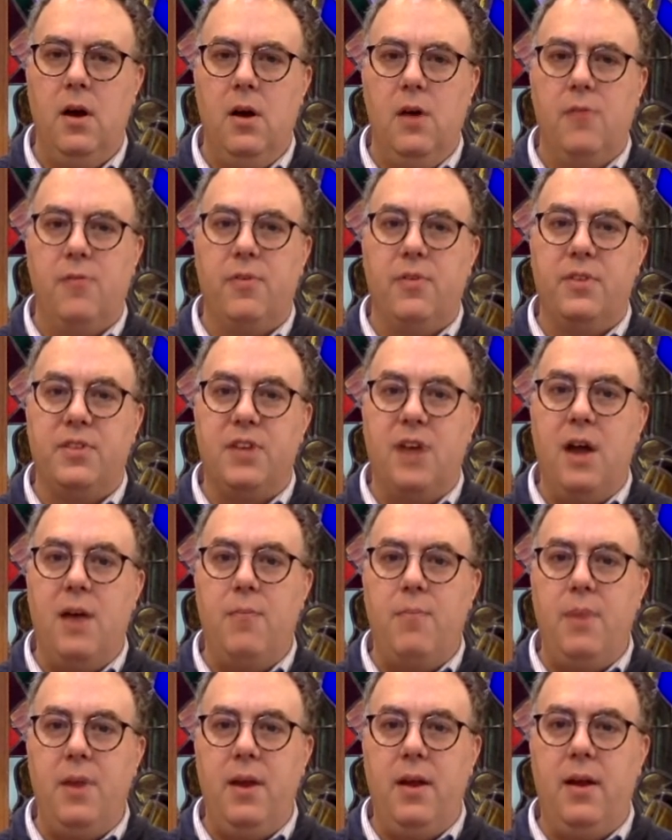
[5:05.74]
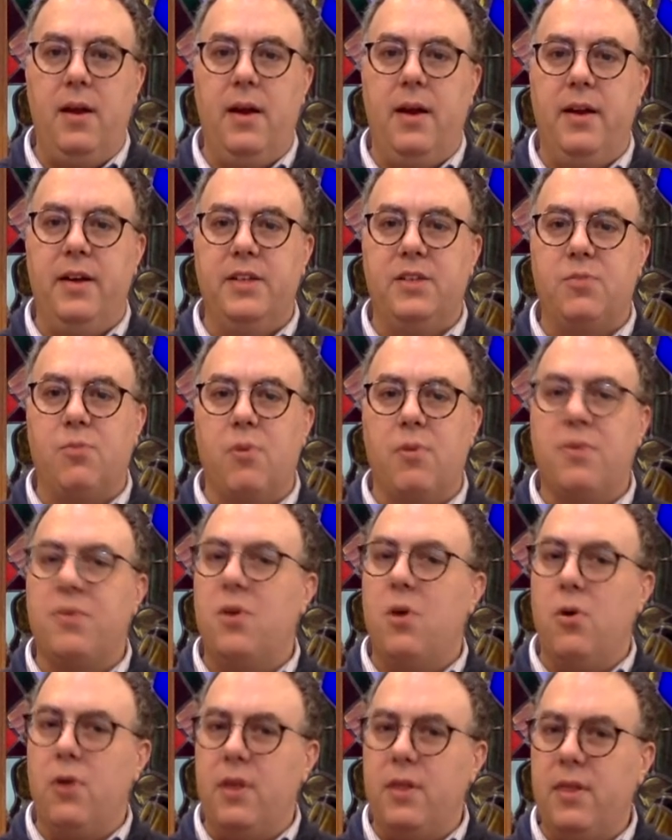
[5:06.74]
For the time being, it is worth
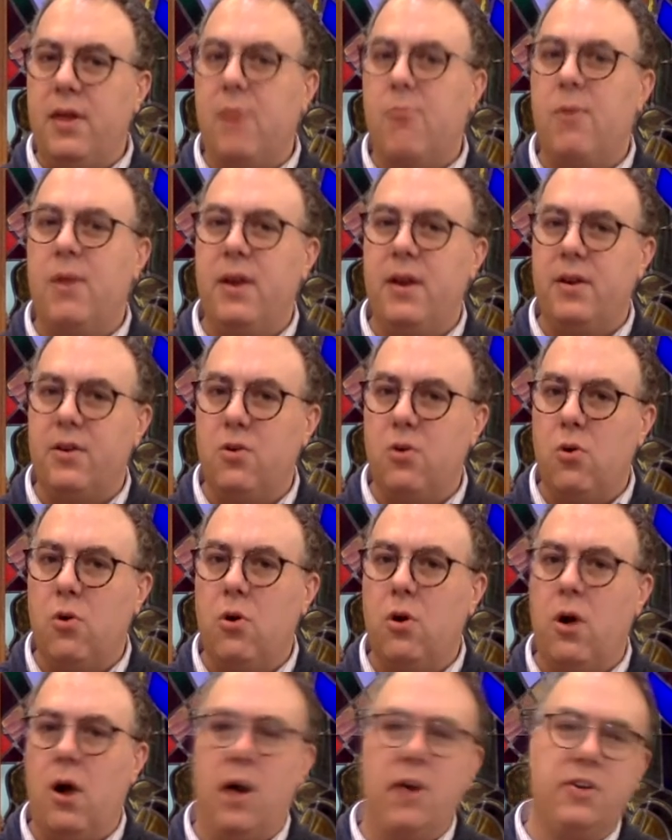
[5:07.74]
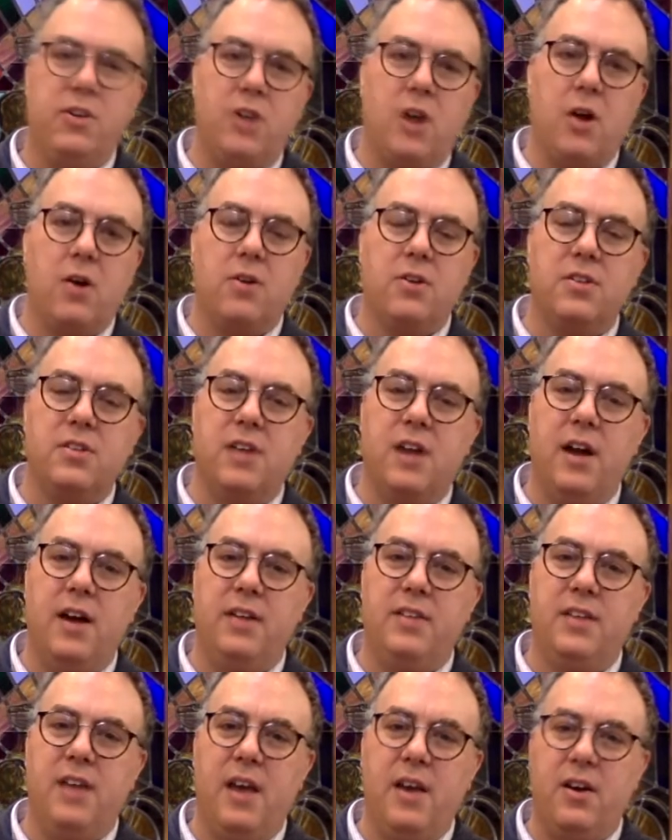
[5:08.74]
noting that we ignore our darker
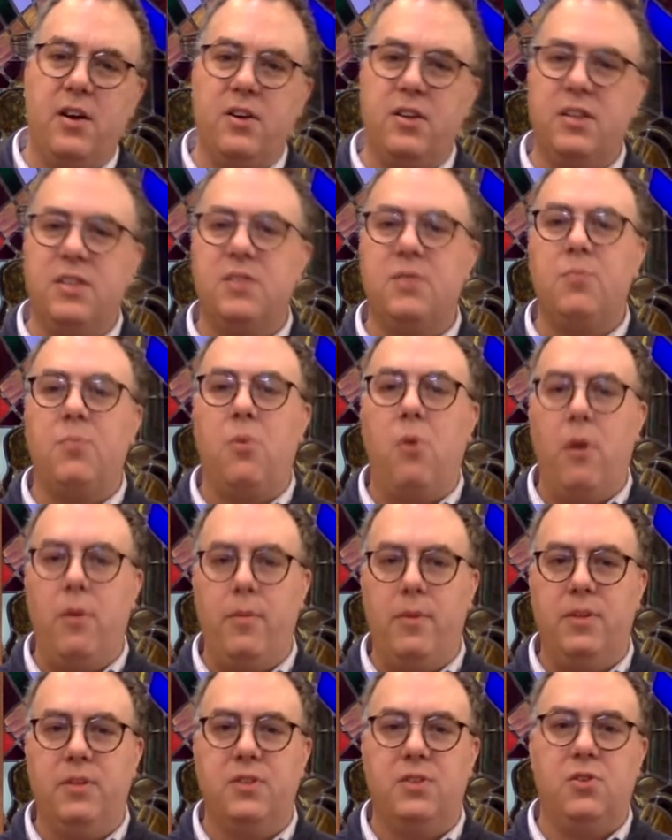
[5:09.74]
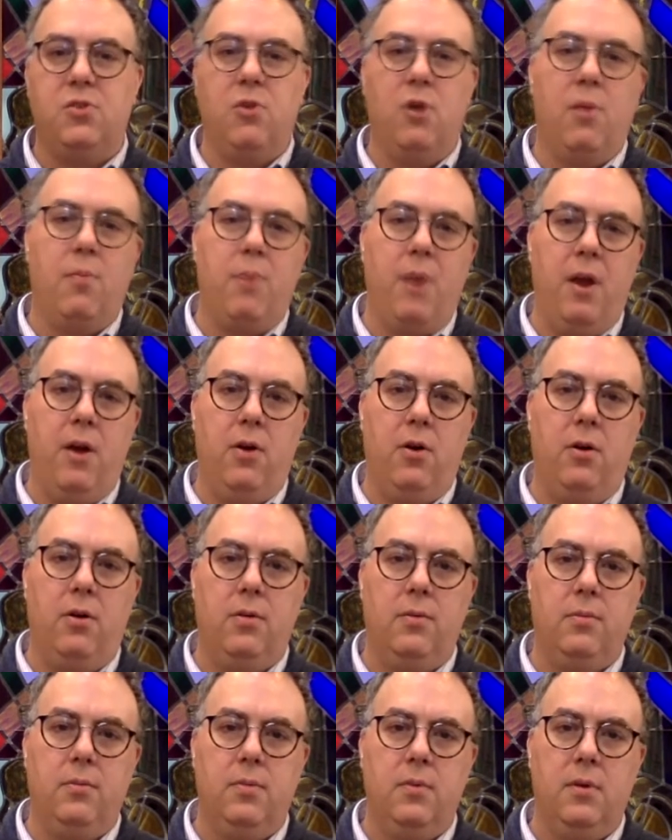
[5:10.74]
sides and our disappointments to our peril.
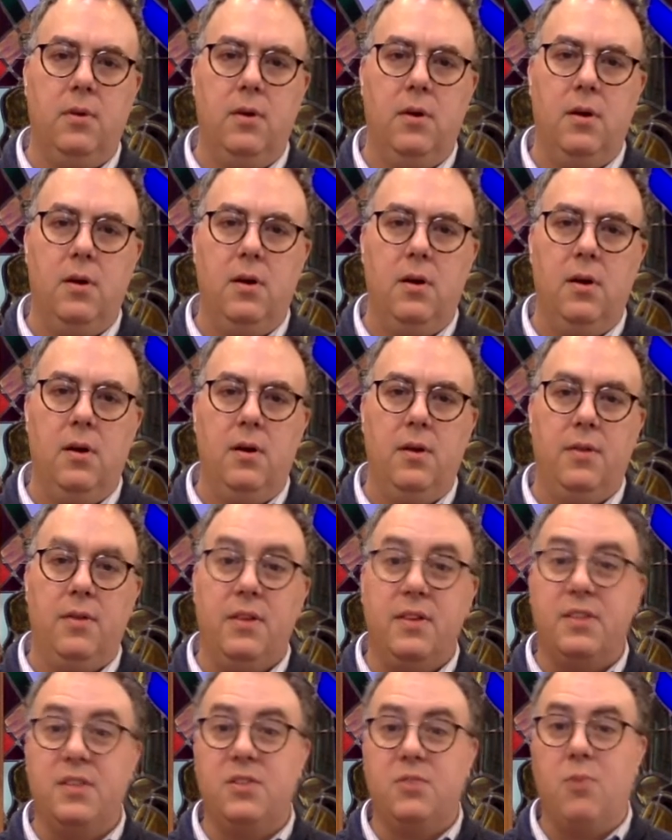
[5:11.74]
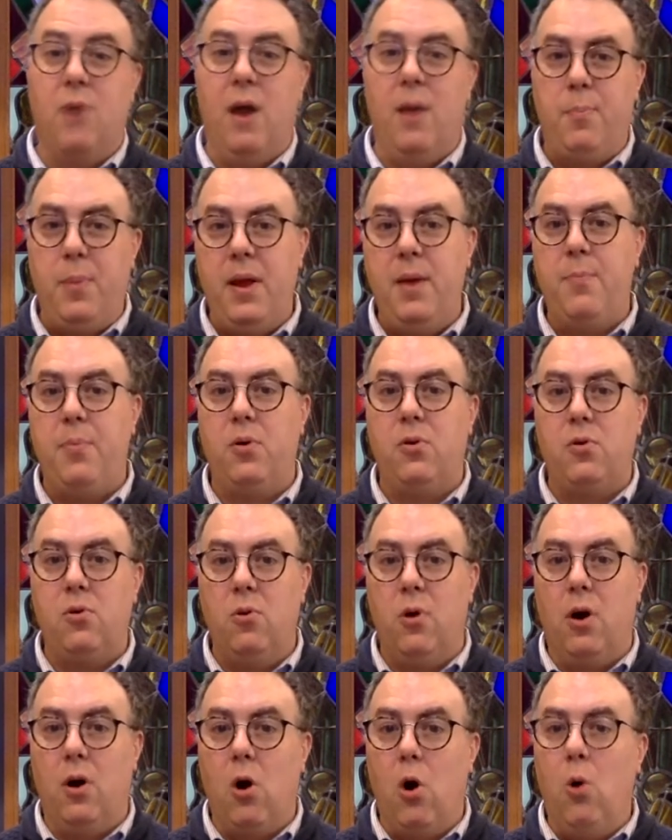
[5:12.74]
This is why people who
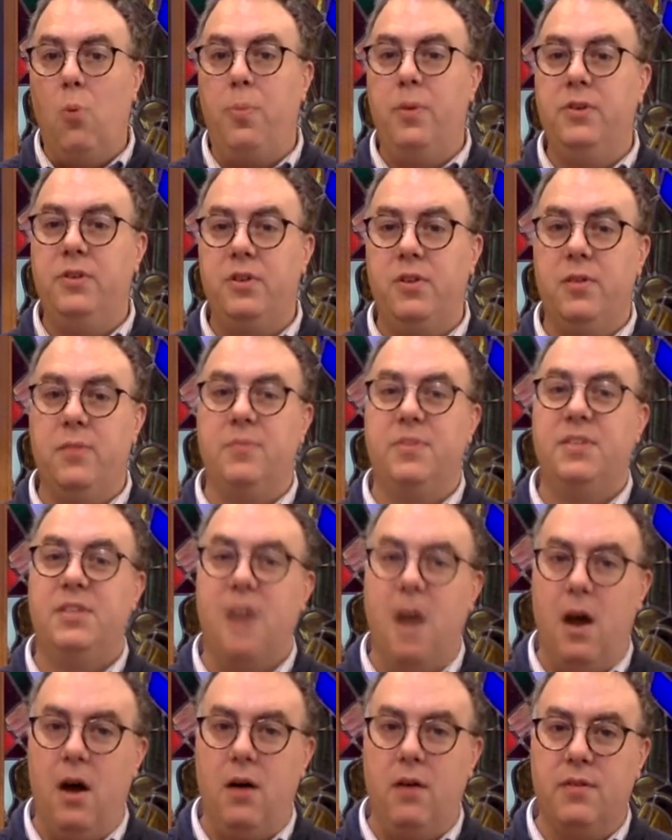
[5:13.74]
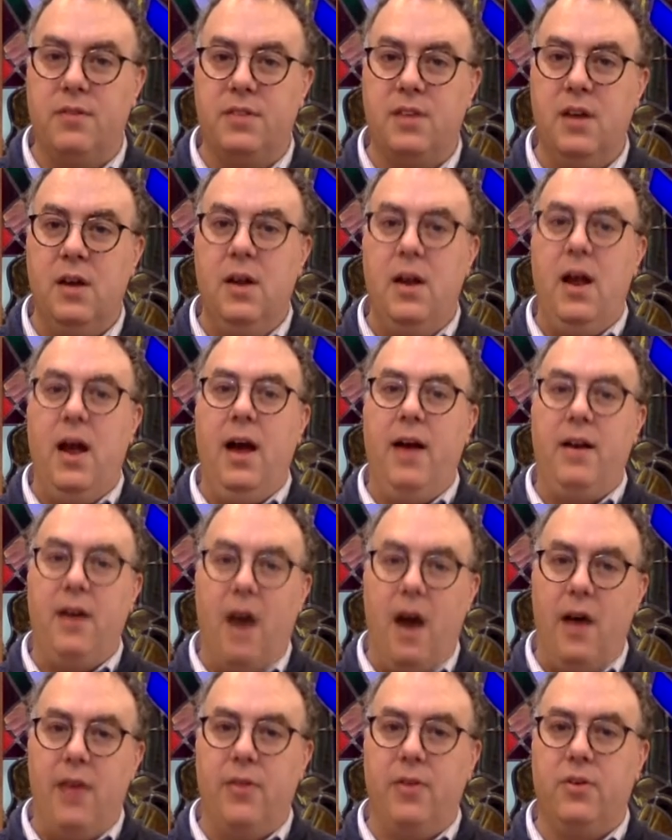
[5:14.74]
are open to themselves and
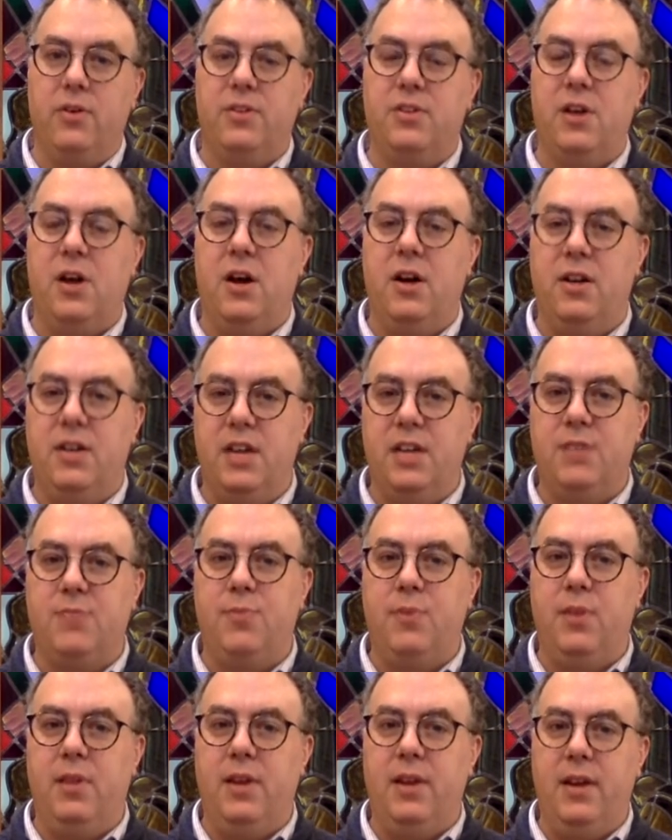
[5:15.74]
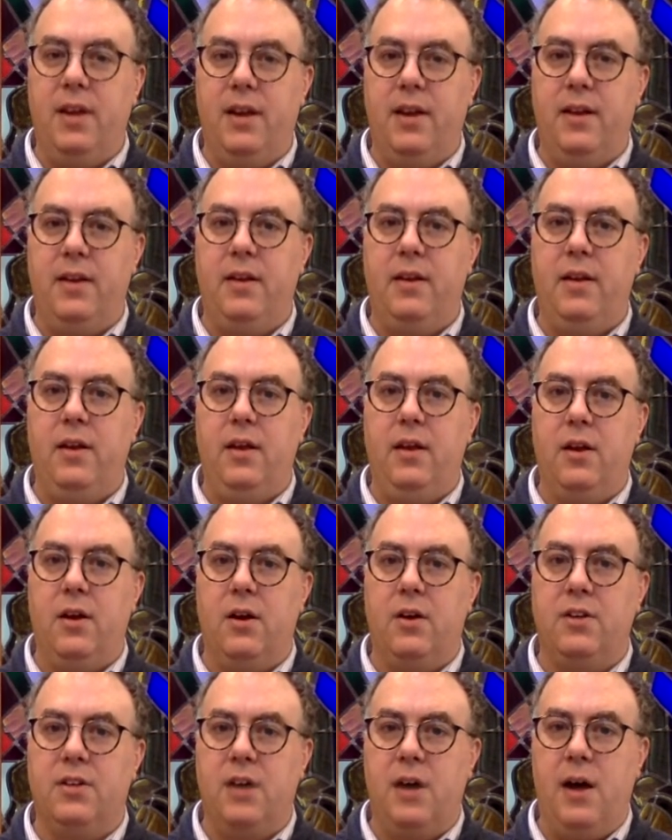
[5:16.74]
others are desperately needed in
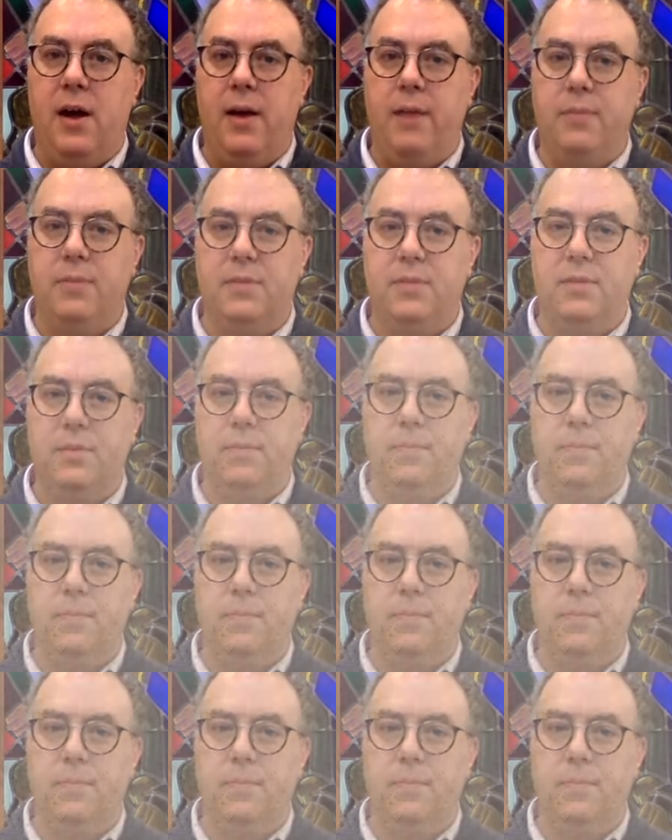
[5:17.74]
our times.